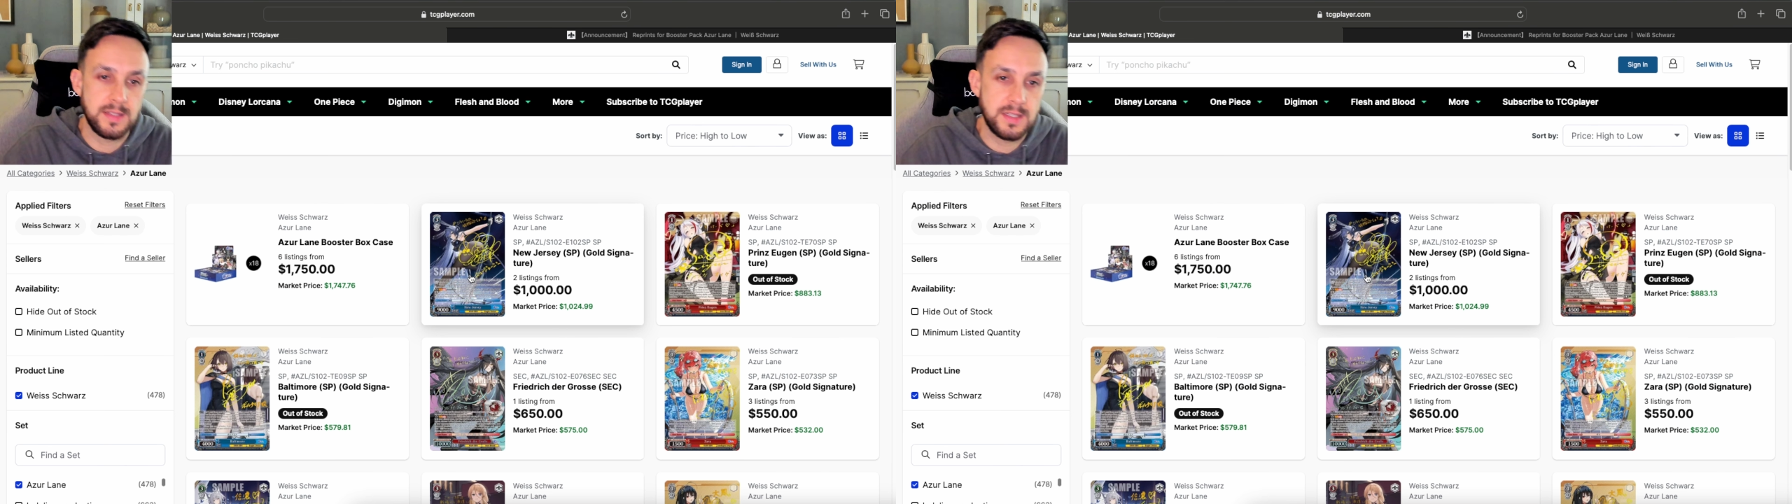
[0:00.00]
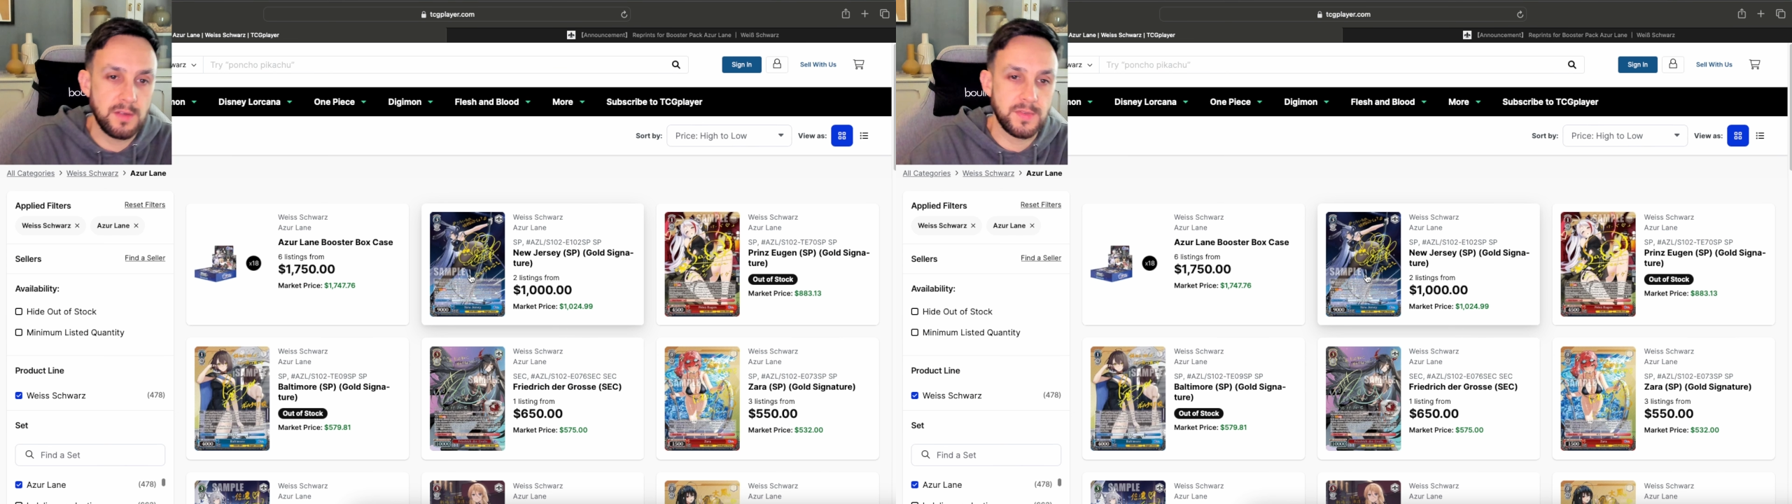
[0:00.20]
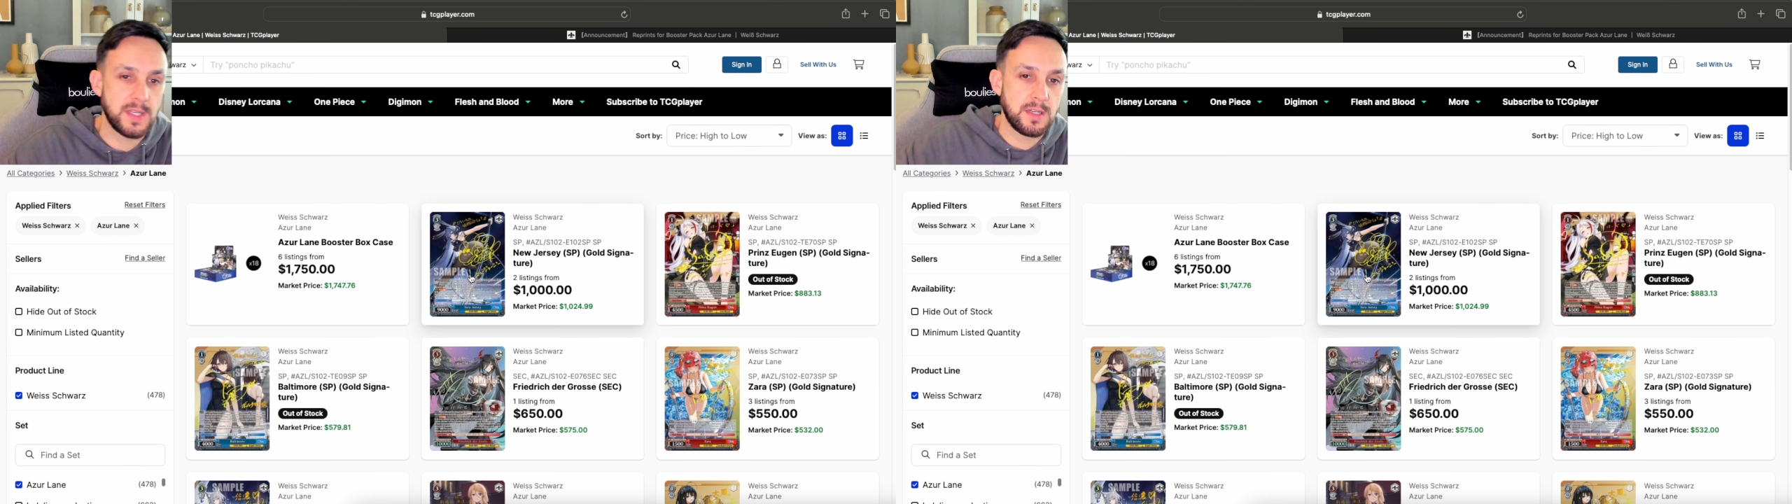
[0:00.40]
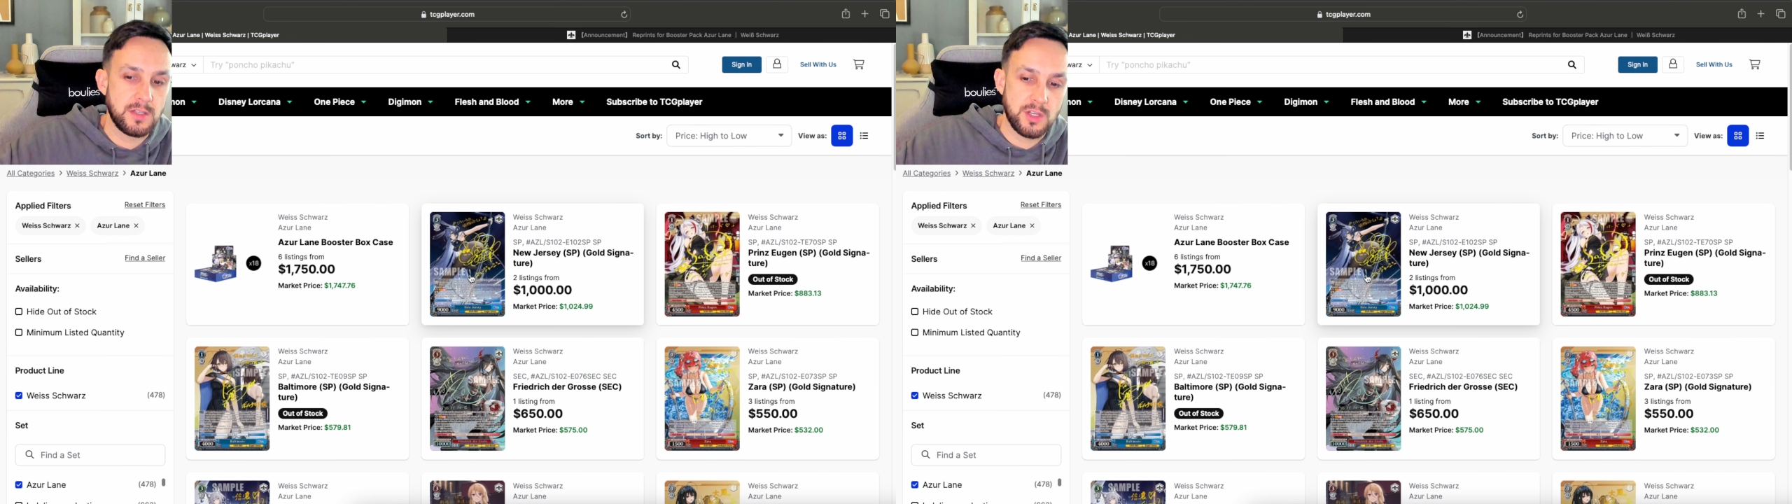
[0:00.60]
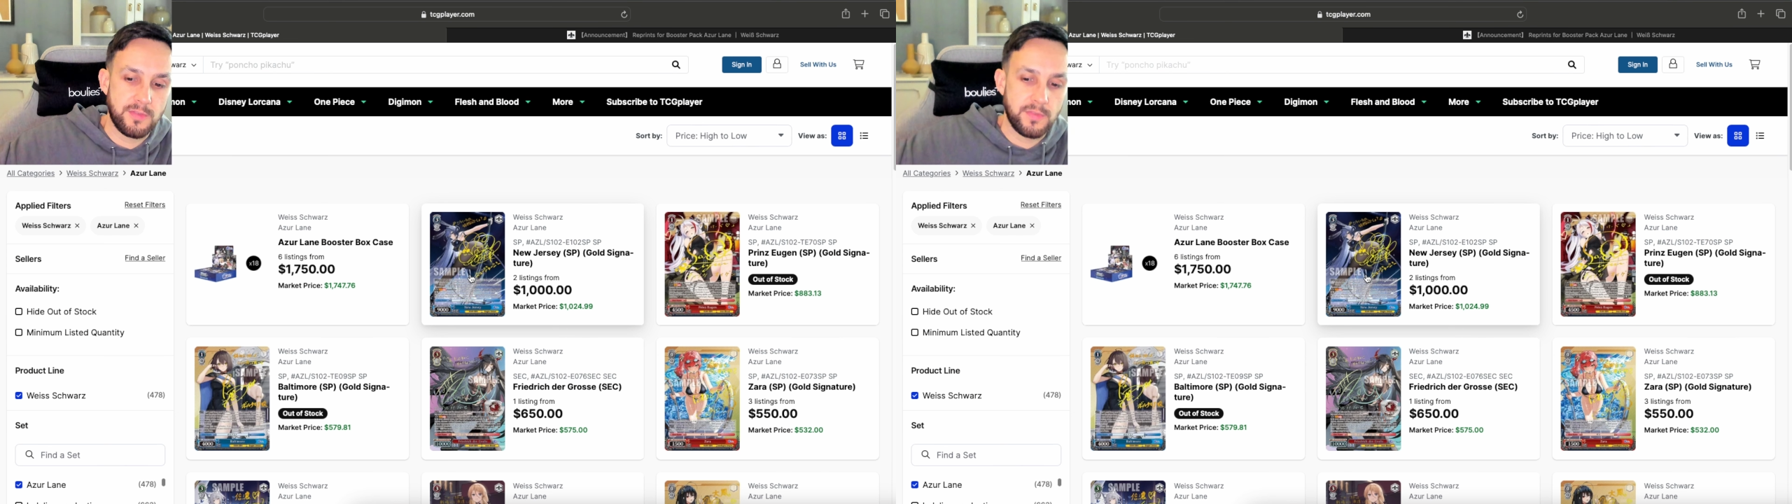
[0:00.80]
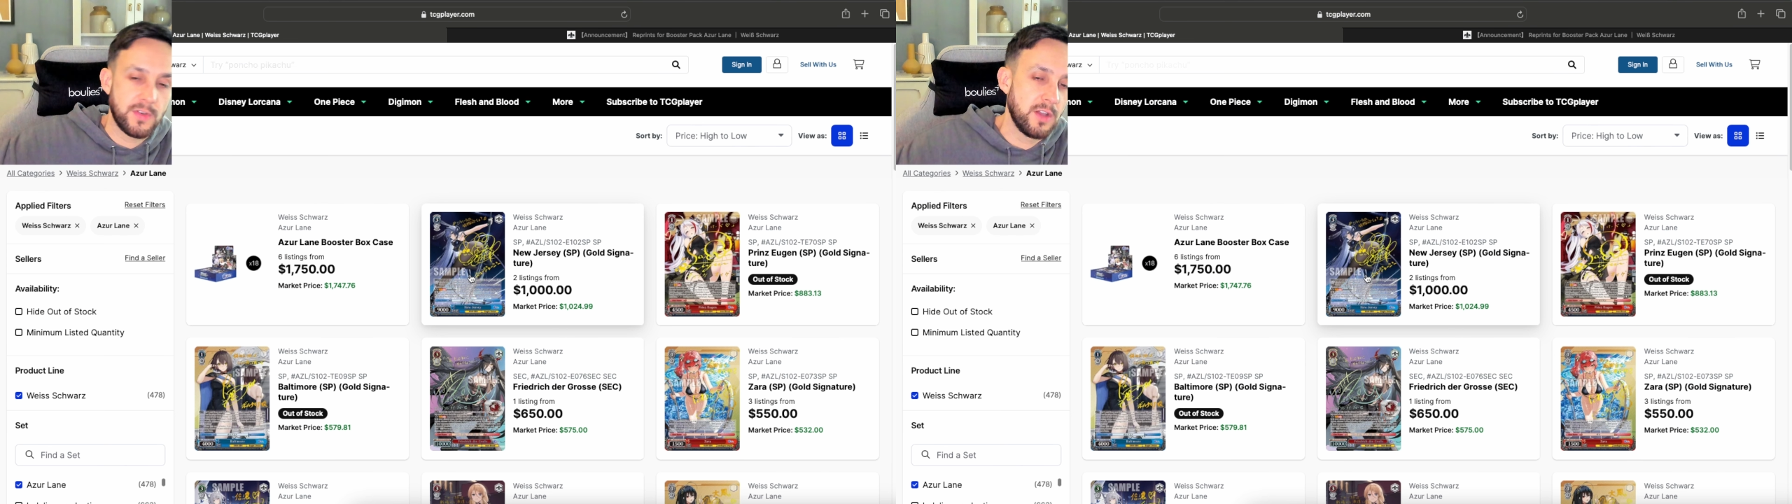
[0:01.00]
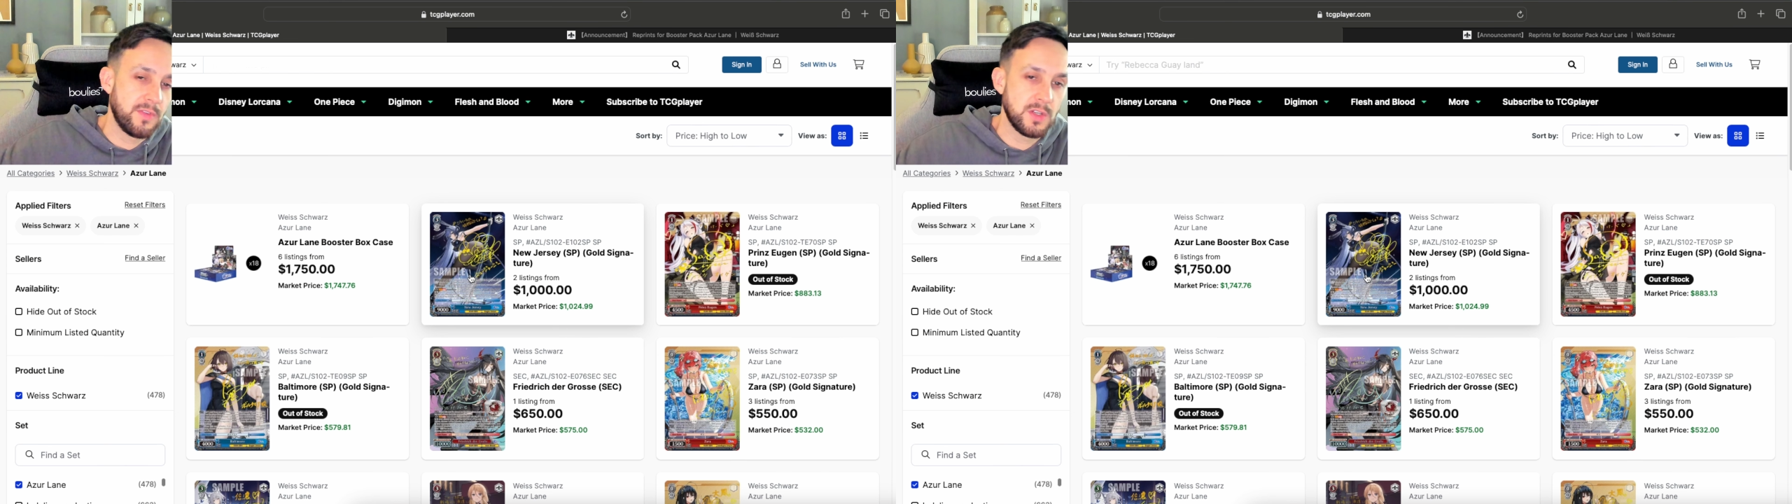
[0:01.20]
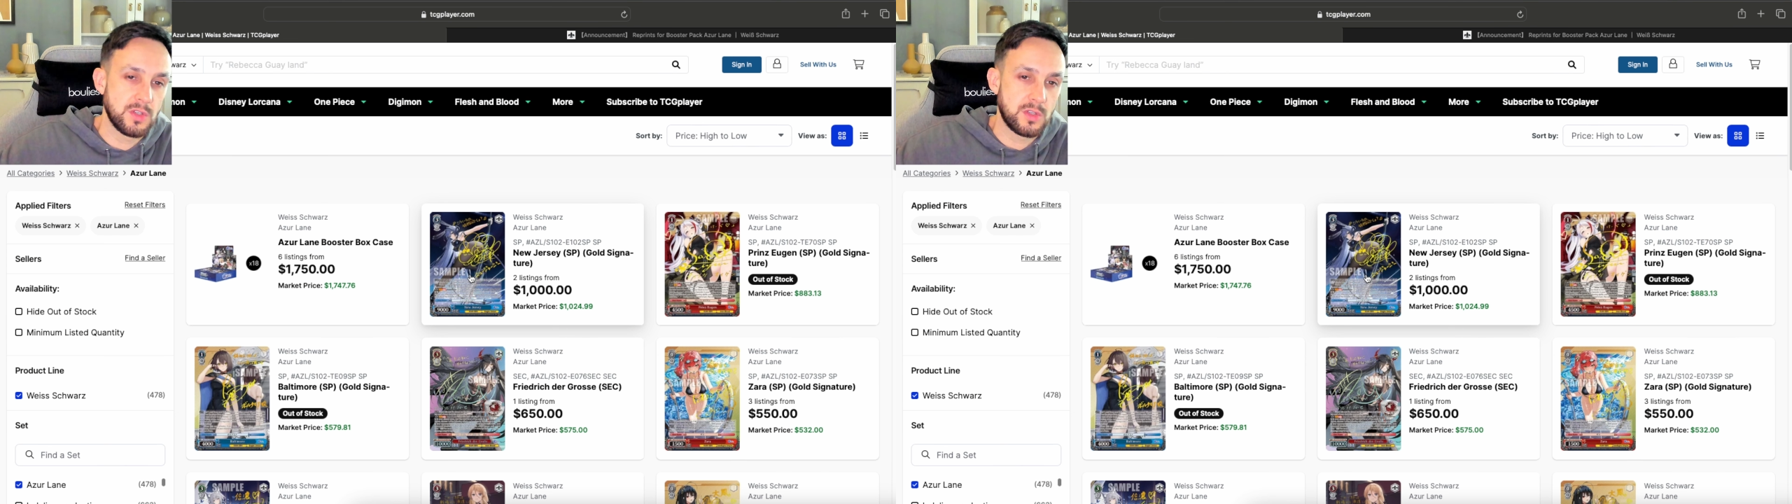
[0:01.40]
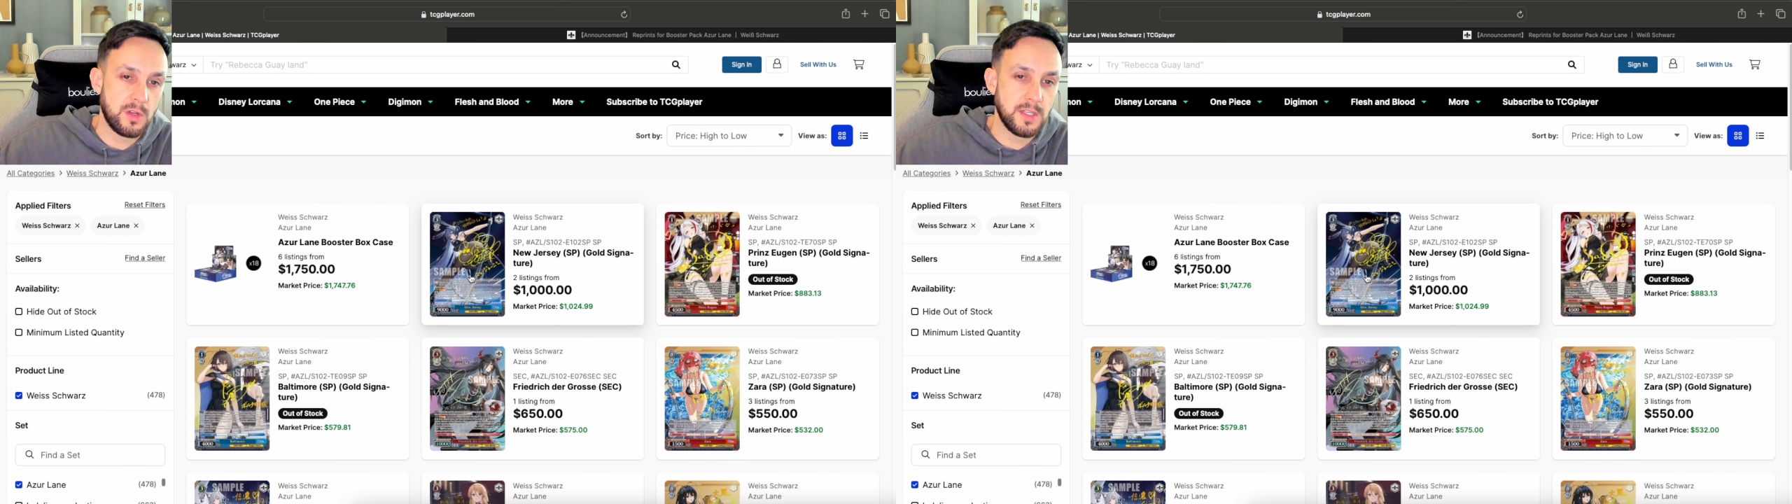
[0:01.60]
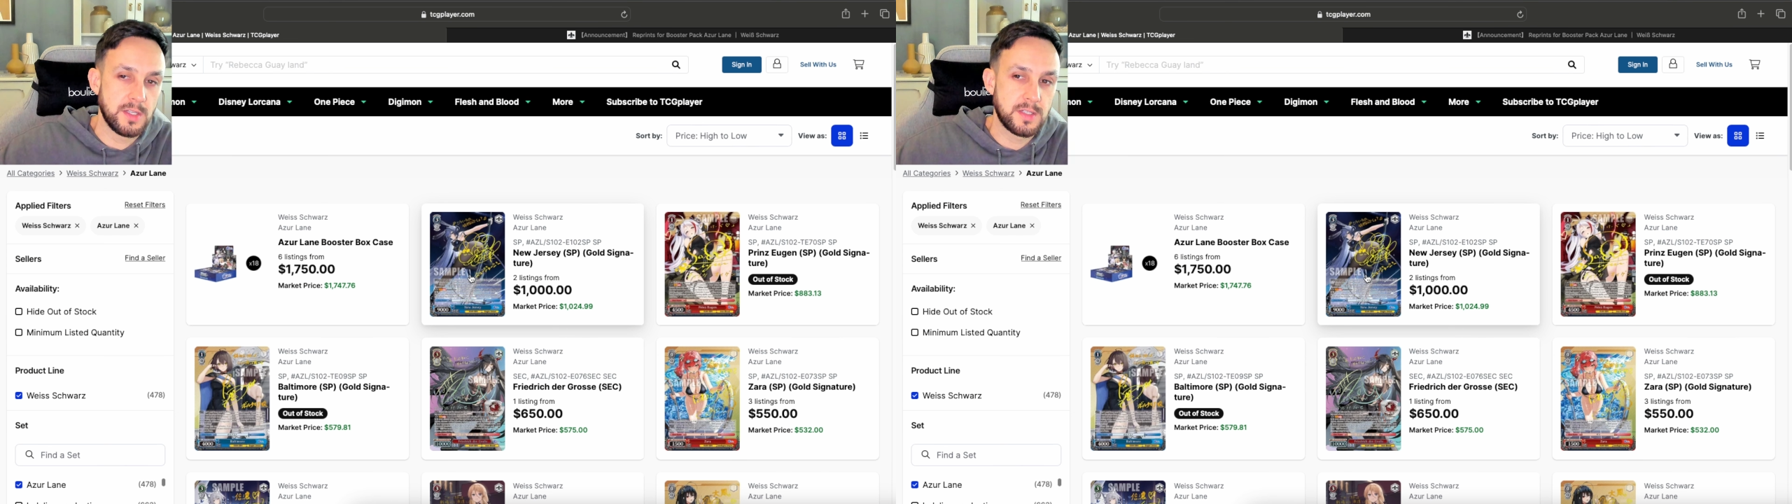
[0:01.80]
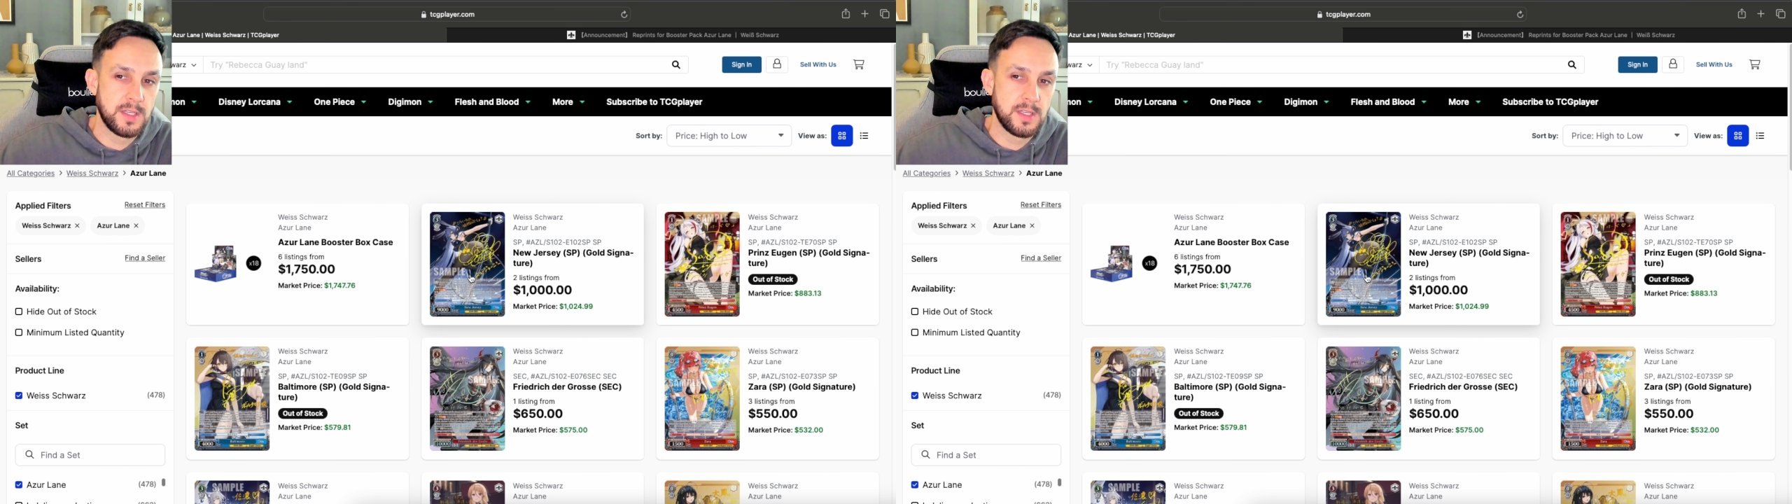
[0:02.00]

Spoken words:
the silver signature for $500.